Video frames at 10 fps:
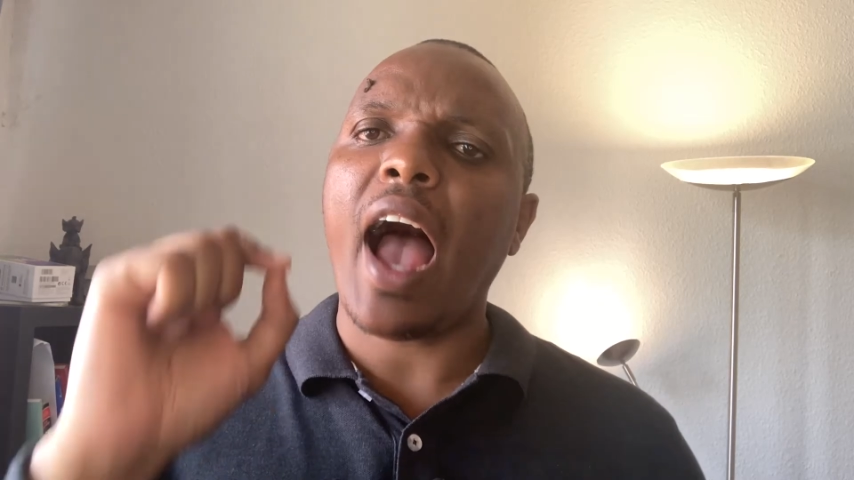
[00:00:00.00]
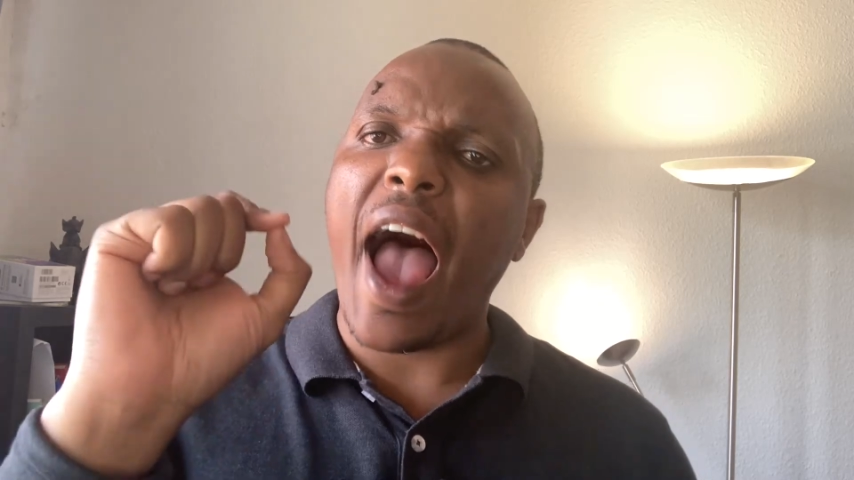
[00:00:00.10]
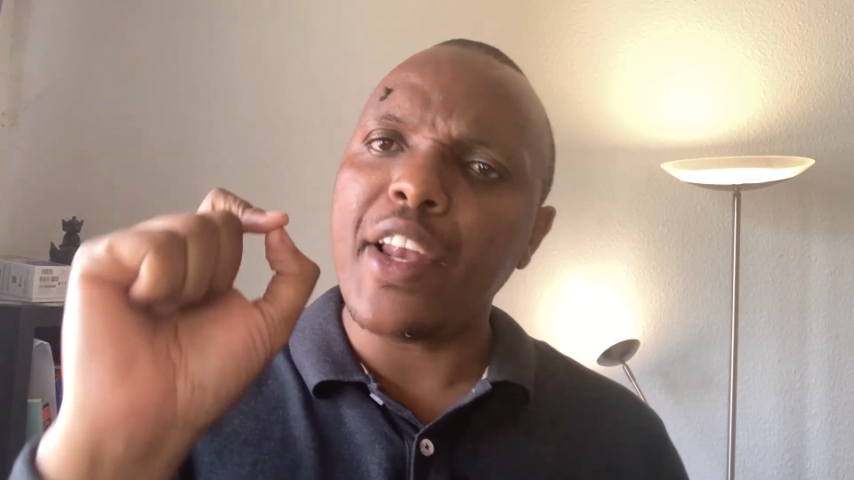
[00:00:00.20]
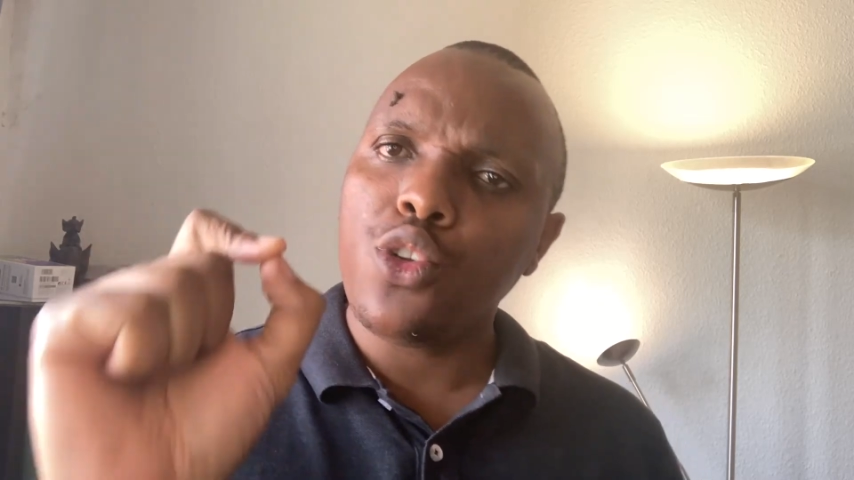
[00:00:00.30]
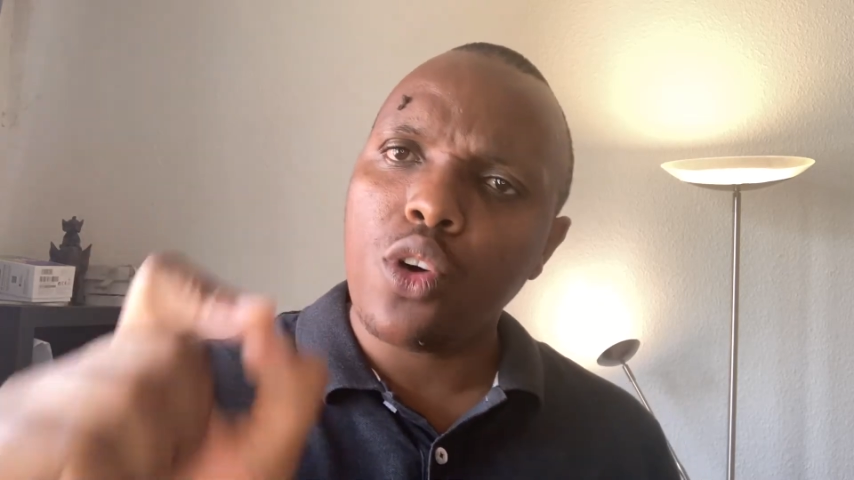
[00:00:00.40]

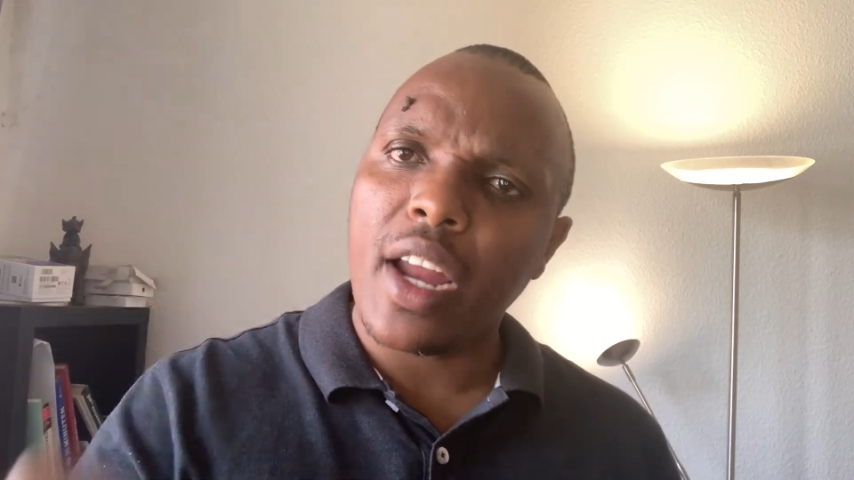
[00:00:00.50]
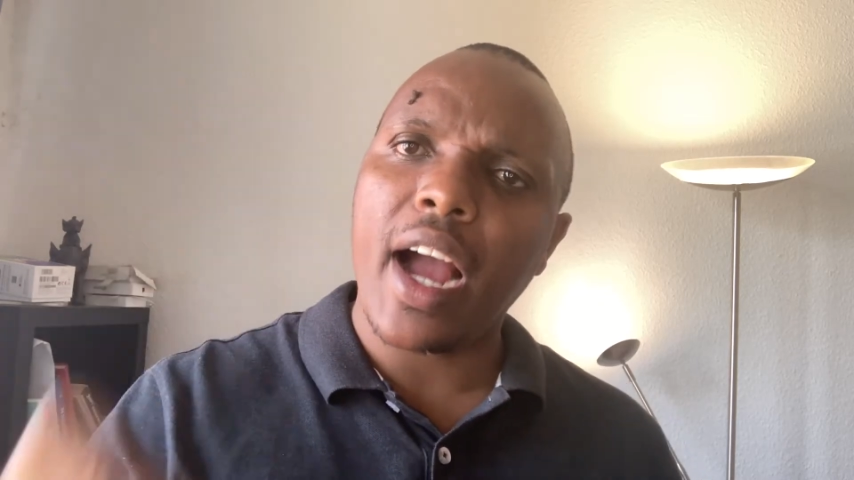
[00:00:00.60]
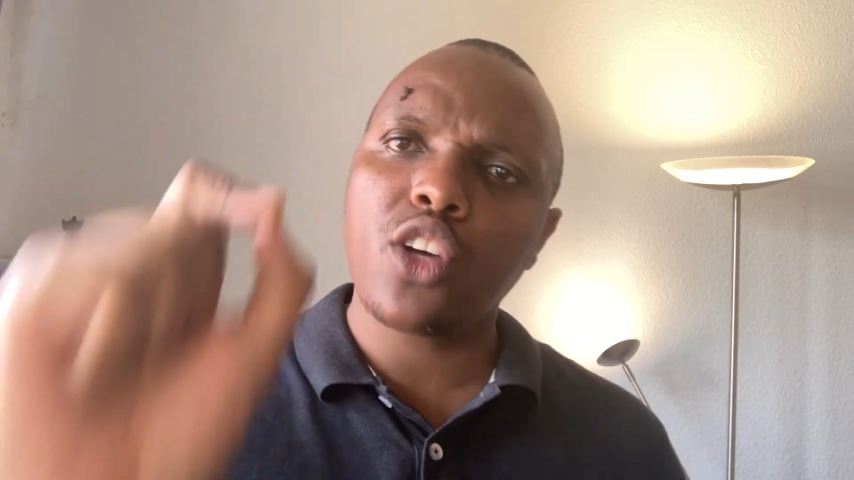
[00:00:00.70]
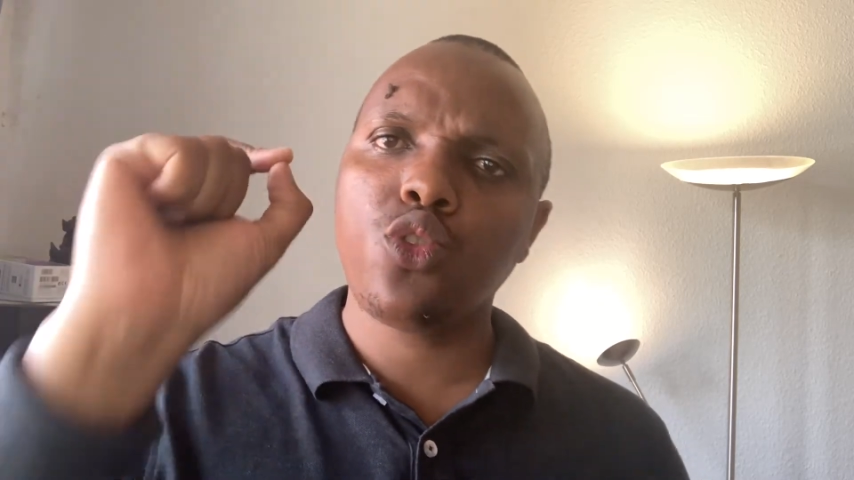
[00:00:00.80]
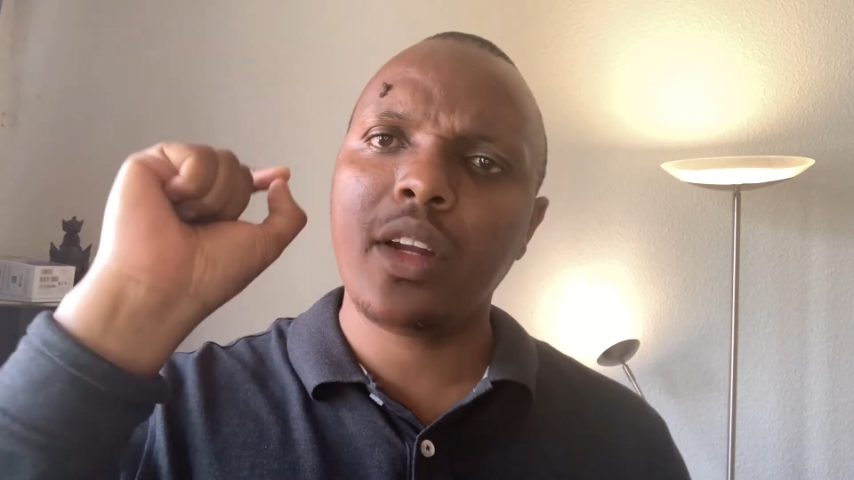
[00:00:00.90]
and you are
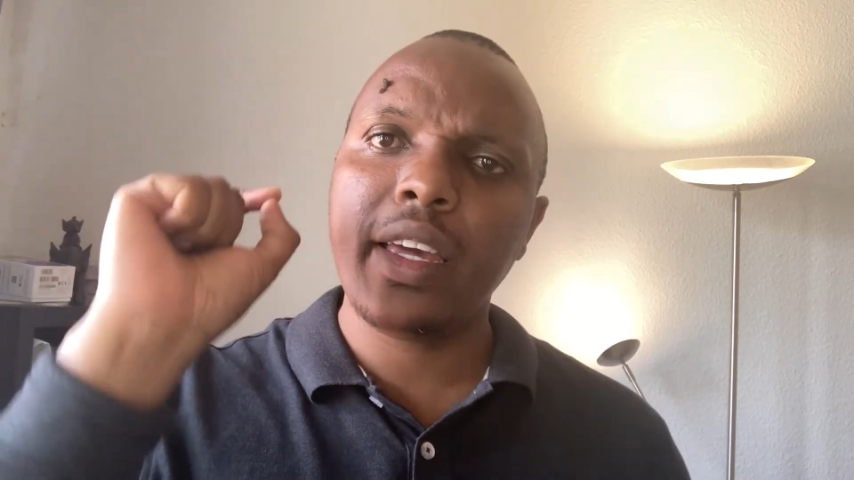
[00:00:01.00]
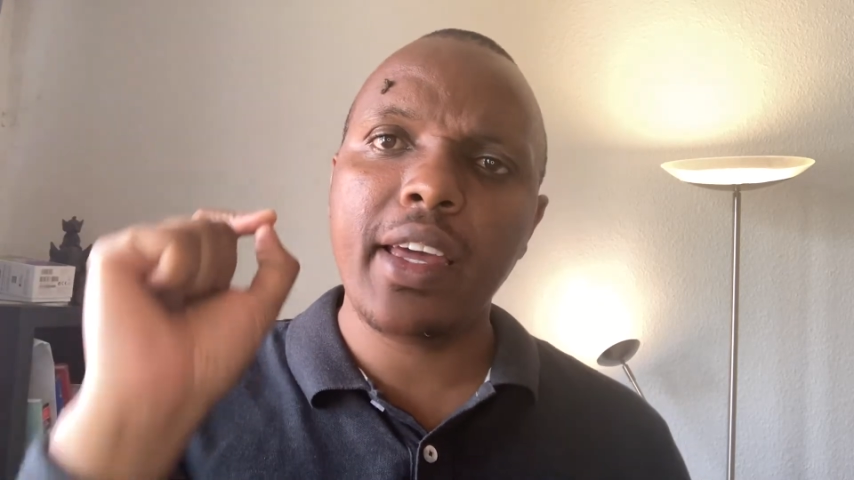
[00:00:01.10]
actually